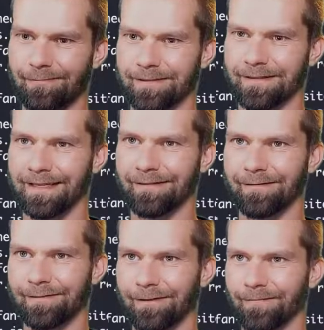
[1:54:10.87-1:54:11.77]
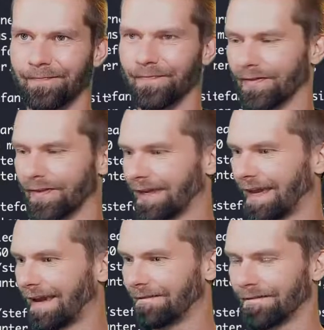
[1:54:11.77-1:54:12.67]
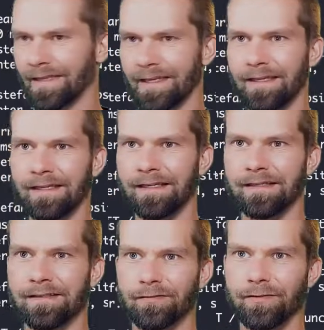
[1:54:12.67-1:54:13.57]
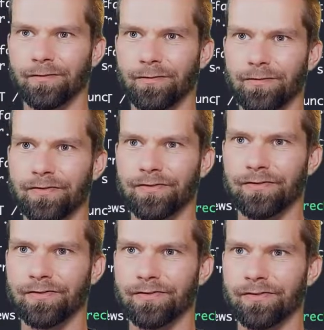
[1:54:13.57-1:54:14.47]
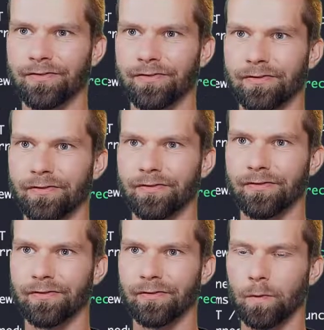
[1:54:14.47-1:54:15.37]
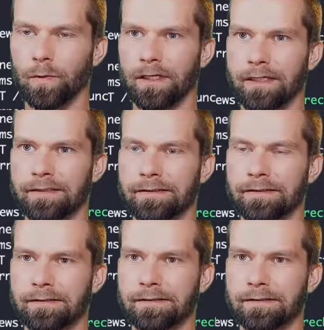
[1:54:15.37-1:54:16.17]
it's coming from. Okay. So views 1,